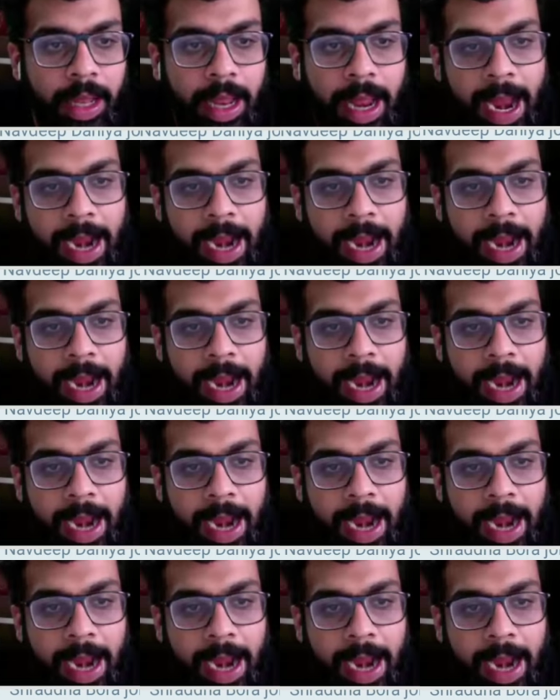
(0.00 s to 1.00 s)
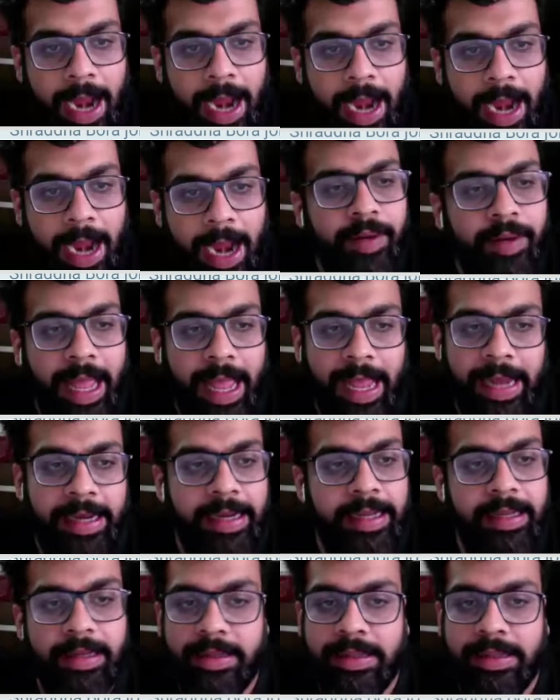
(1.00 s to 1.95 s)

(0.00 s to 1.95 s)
and it could be given for any